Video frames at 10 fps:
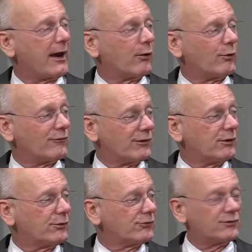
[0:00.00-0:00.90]

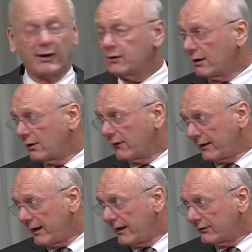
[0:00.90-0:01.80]
refused to hear the
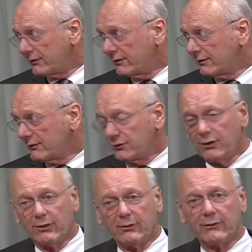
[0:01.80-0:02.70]
case.
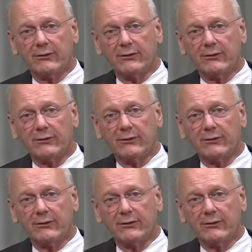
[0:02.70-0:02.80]
So